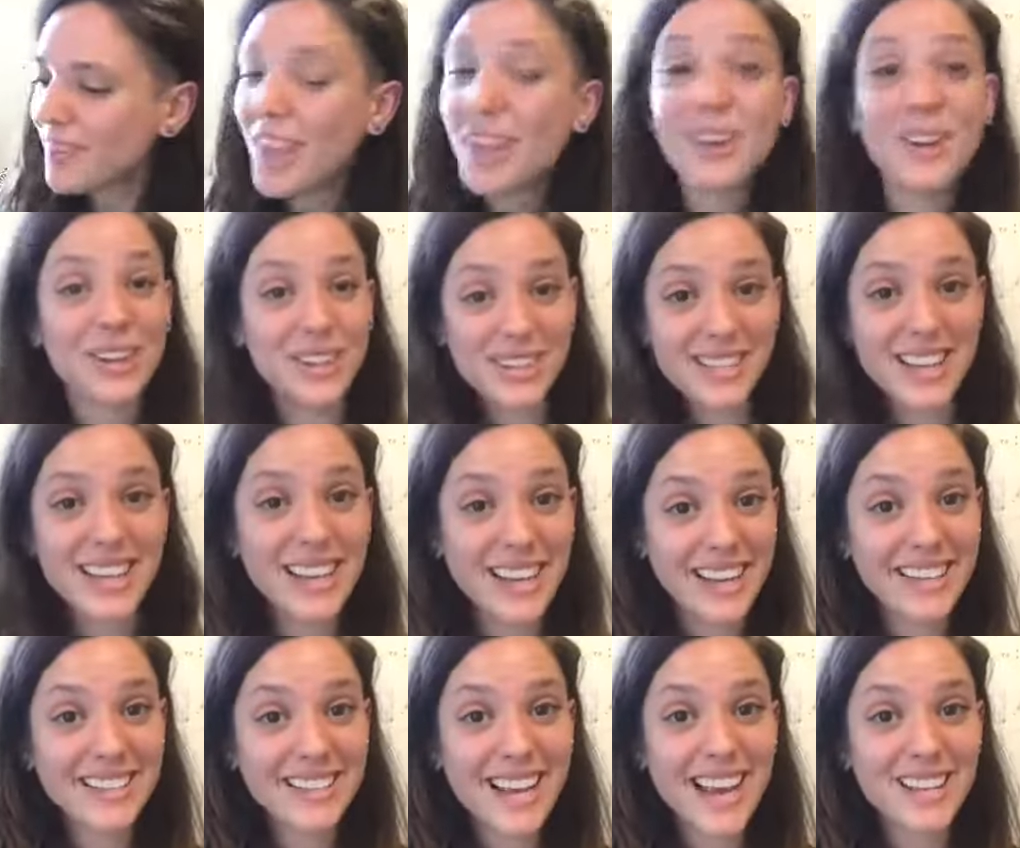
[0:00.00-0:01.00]
because it
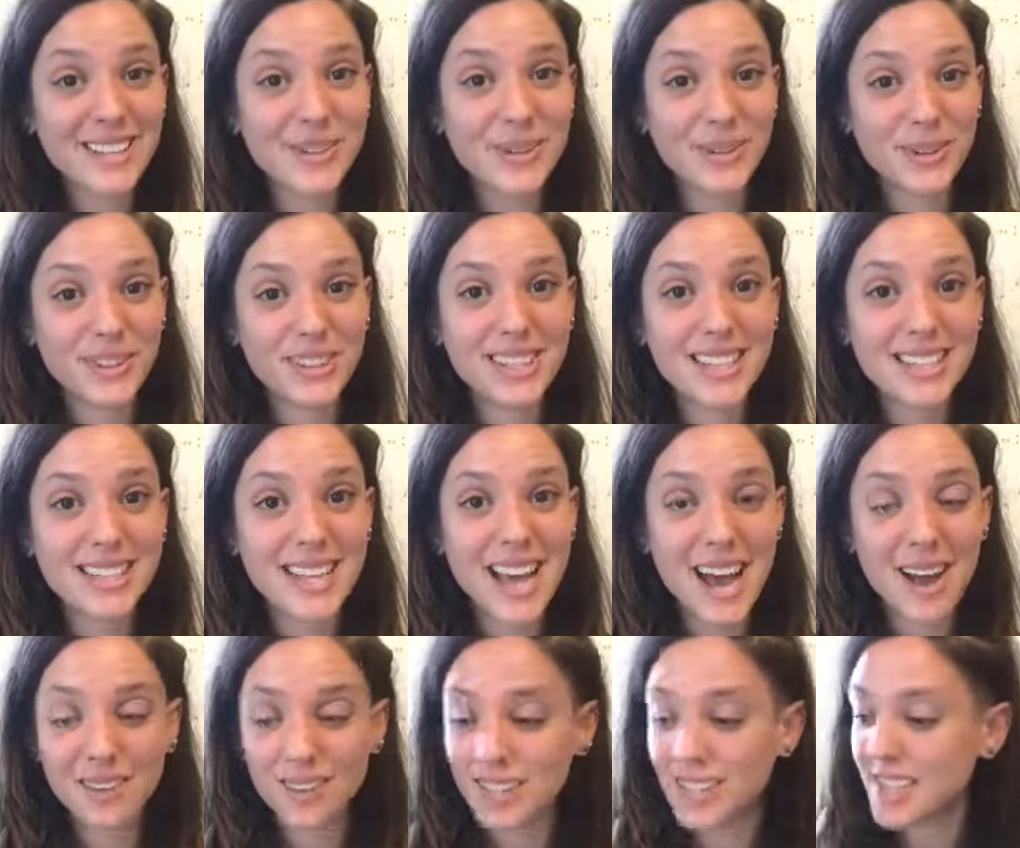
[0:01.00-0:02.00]
is as cool as it
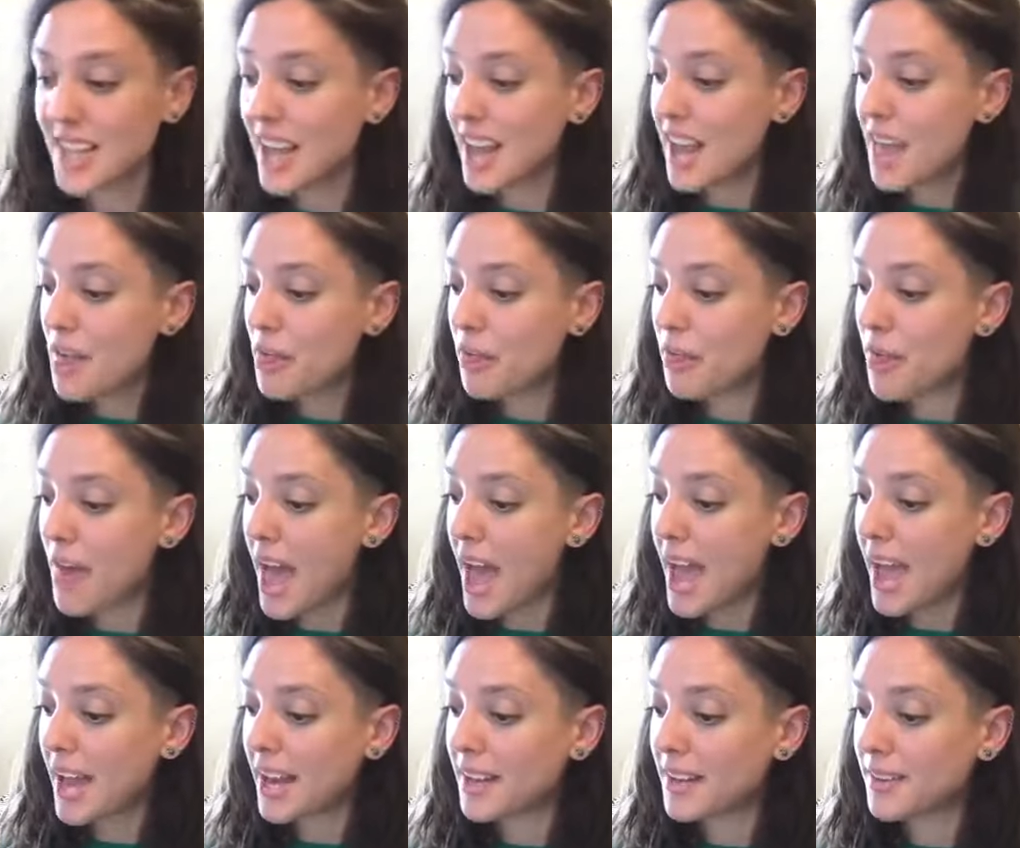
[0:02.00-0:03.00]
sounds
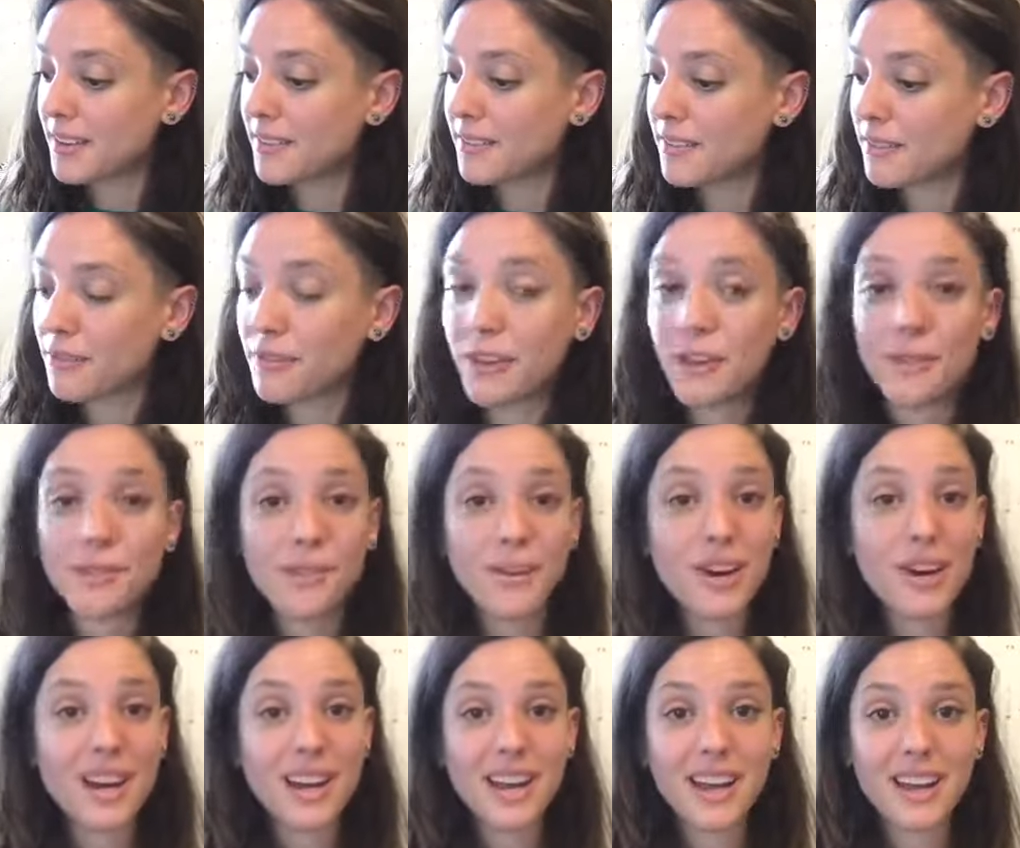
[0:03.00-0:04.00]
then feel
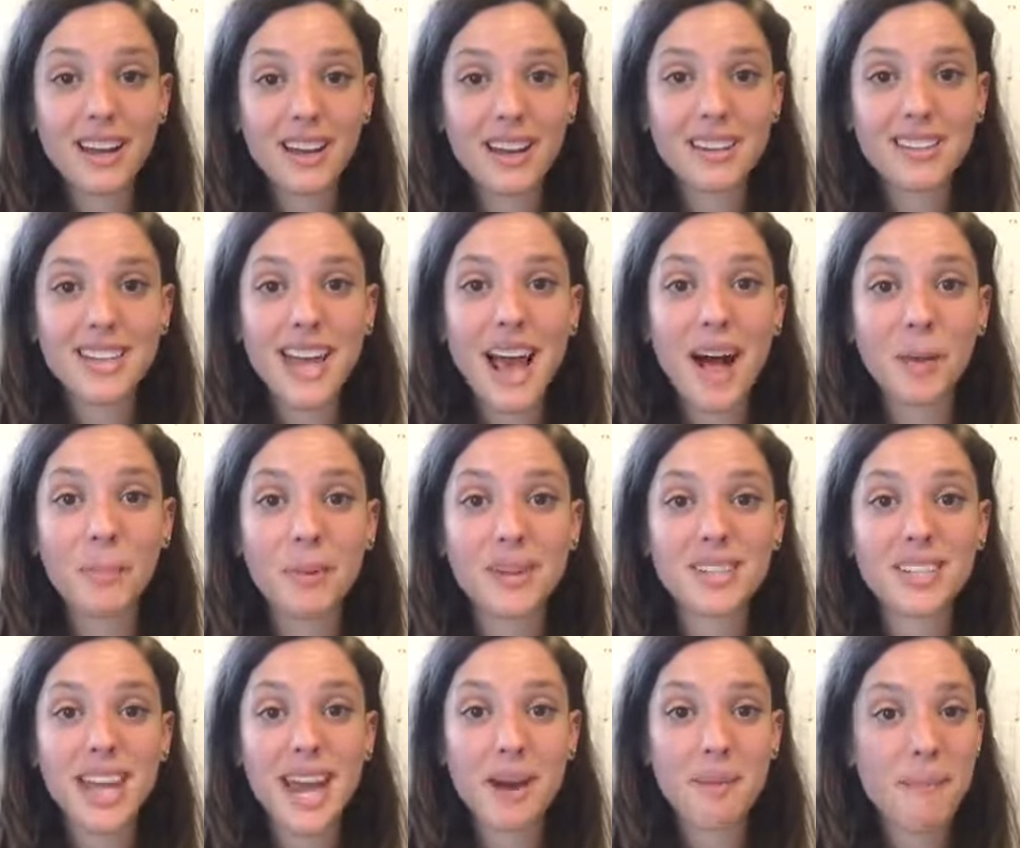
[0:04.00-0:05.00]
free to, to help us
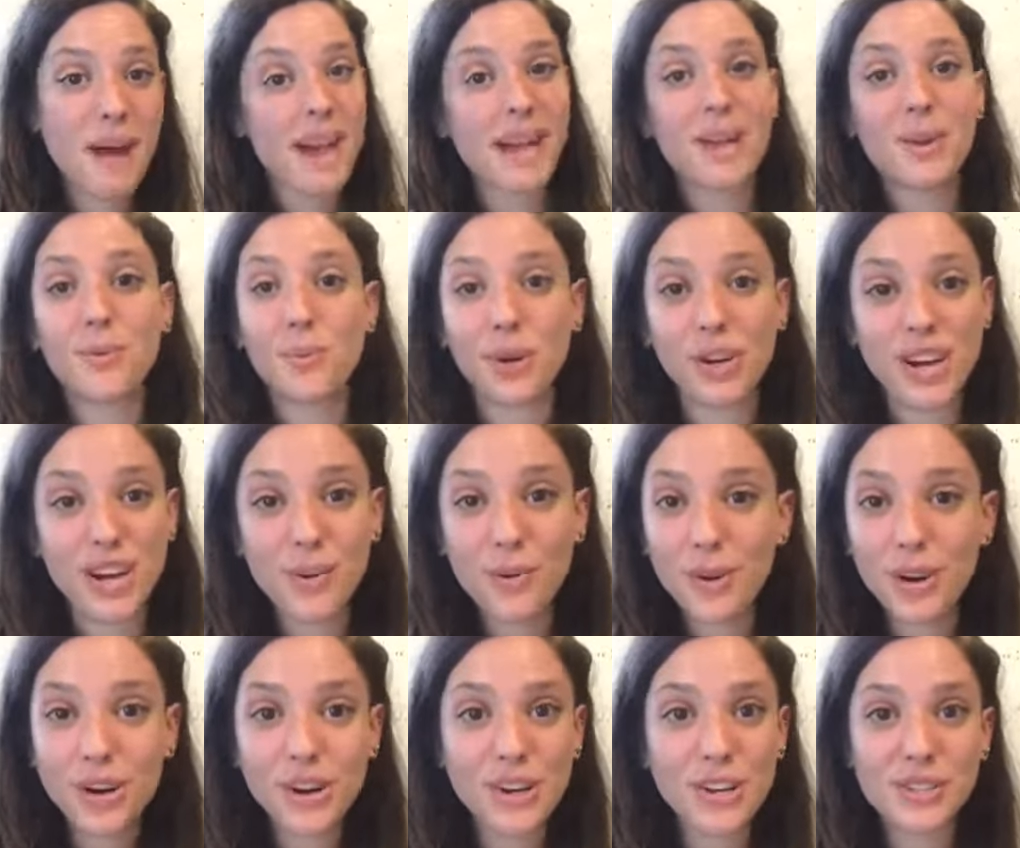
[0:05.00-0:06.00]
get it back in working
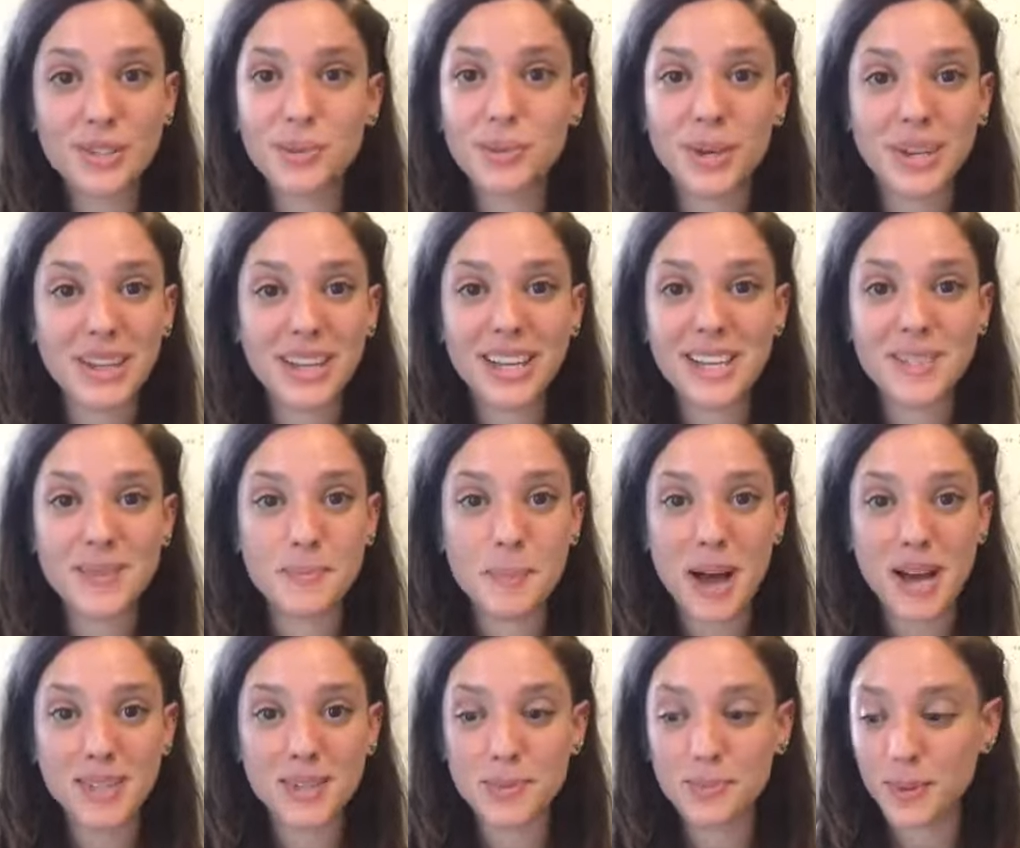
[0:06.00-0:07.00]
order as quickly as
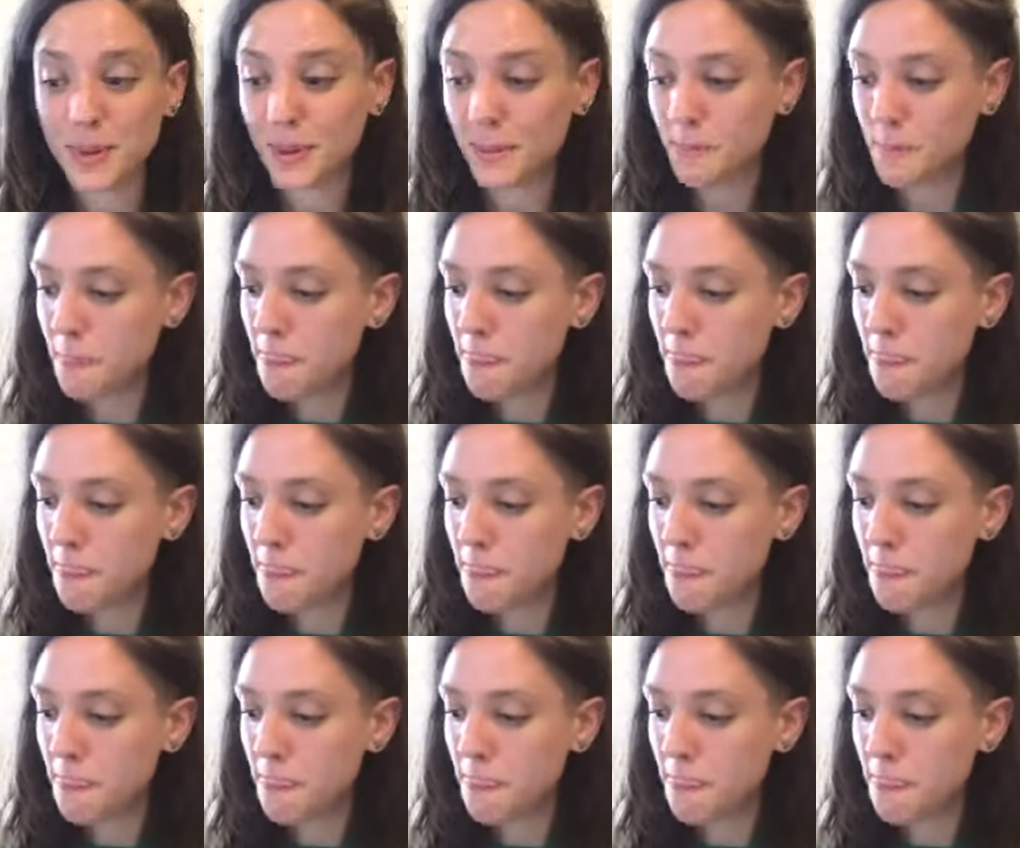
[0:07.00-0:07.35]
possible.